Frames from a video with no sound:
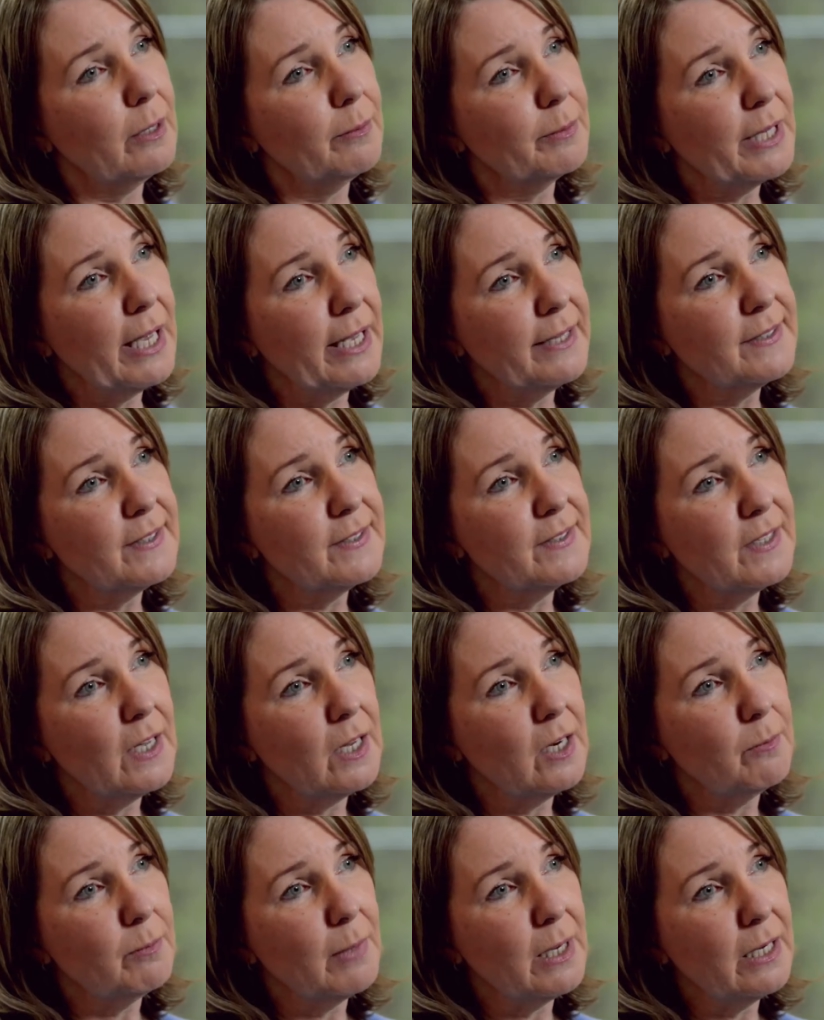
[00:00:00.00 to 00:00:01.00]
cancer
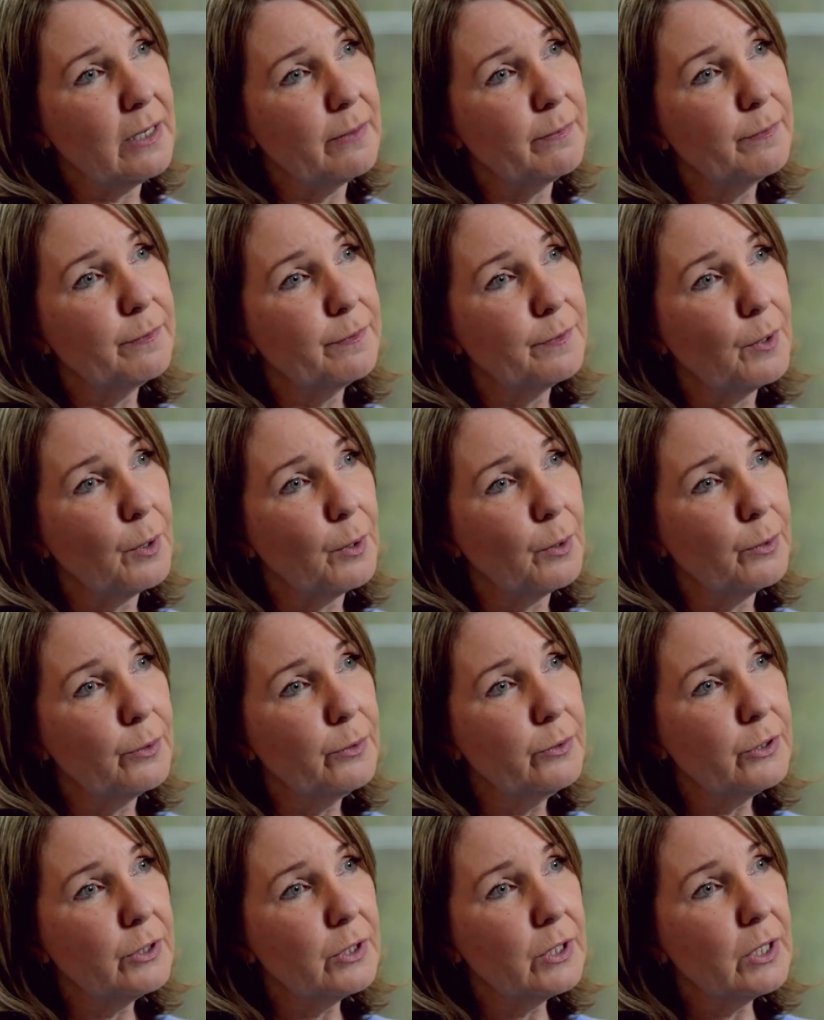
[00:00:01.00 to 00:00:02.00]
cell in my lymph
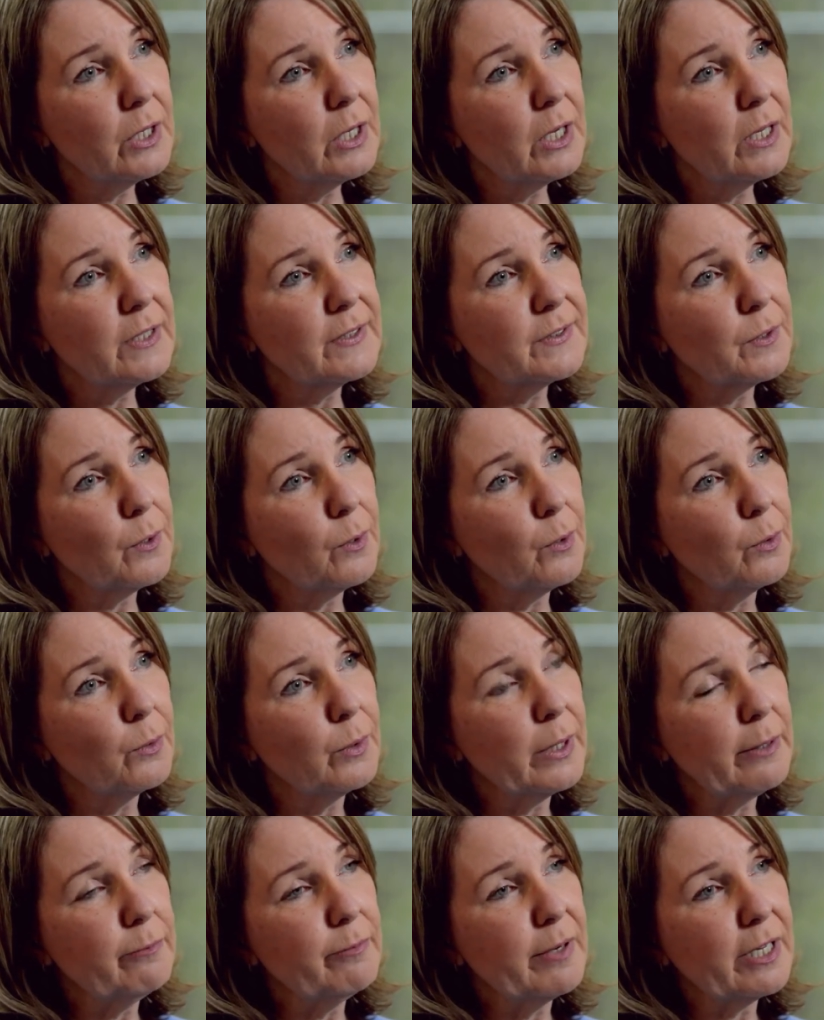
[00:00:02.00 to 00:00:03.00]
node, so
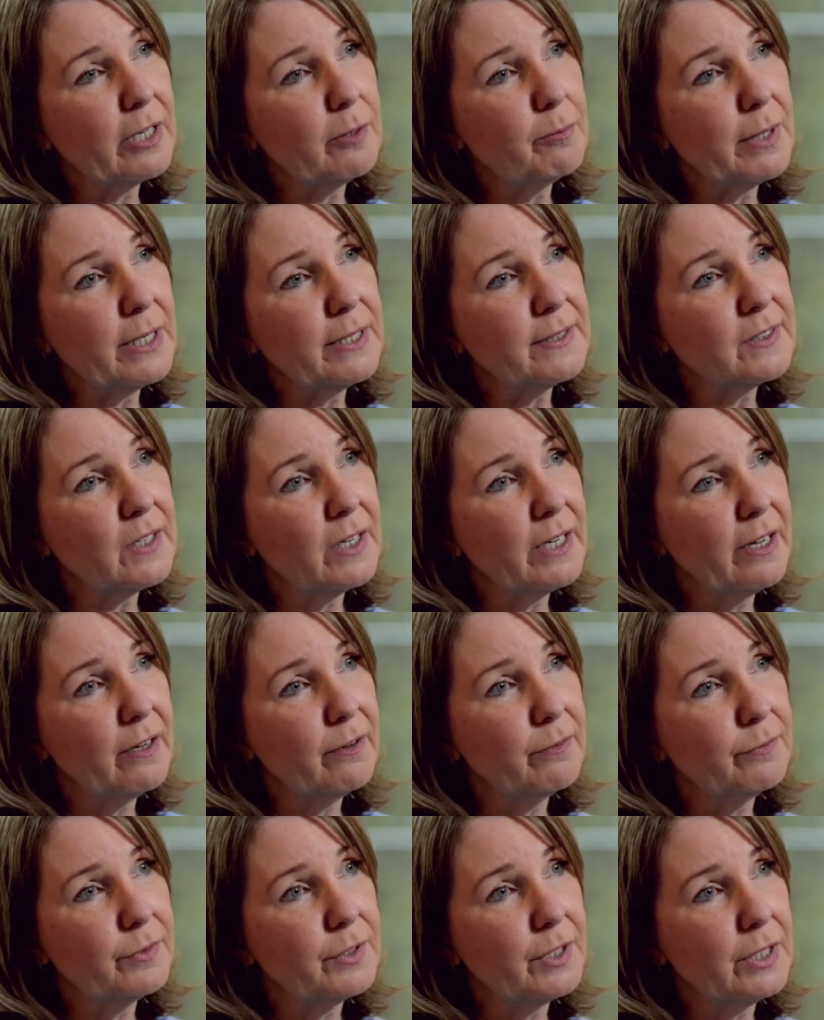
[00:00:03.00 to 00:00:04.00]
he recommends I
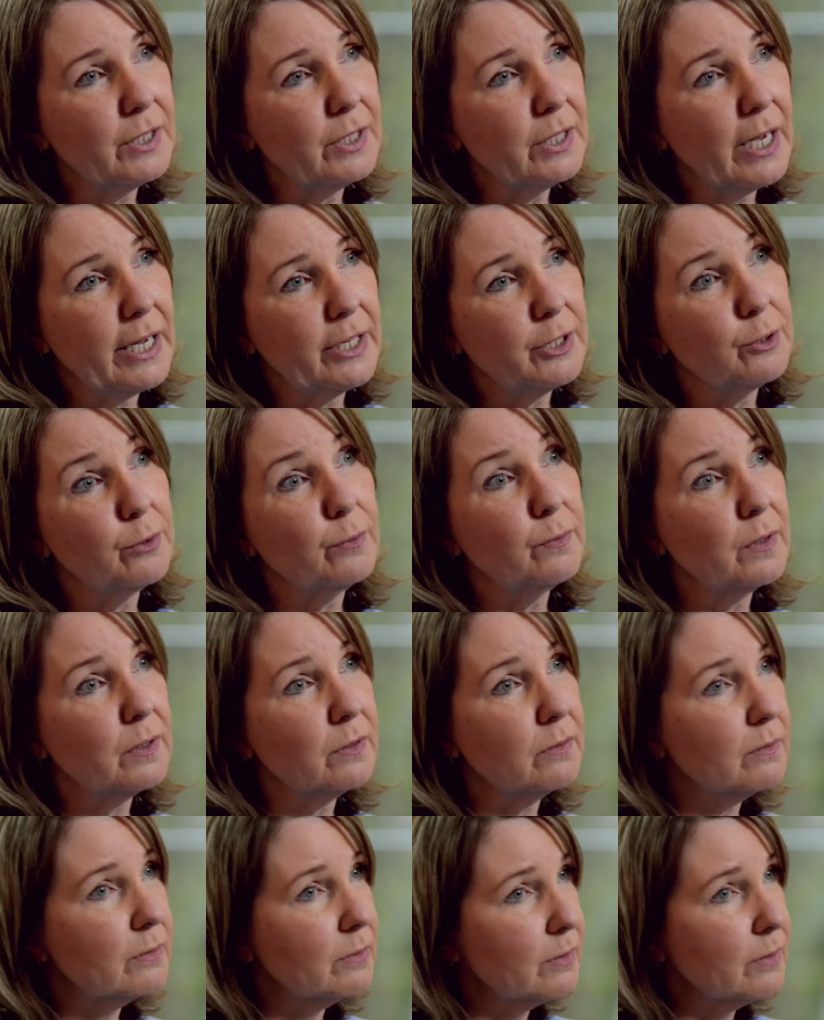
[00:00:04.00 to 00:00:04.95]
have the adjuvant